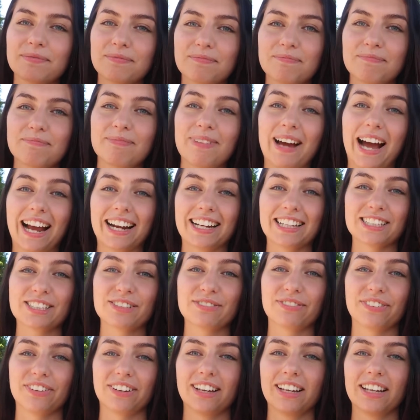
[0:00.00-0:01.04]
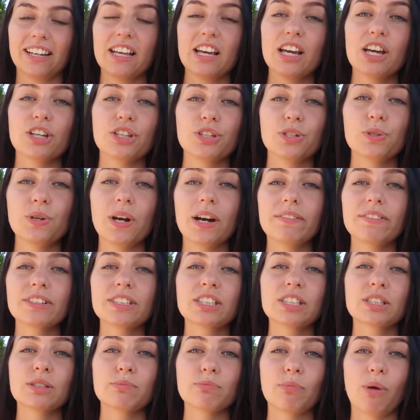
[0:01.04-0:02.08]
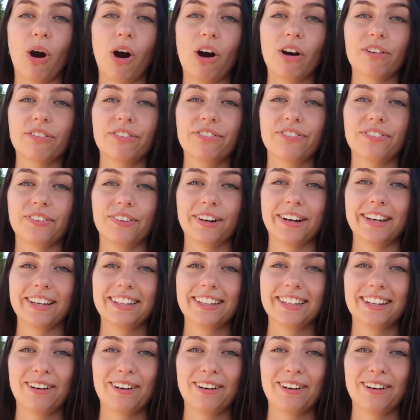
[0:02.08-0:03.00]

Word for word: Maddie's foot. You have a small foot.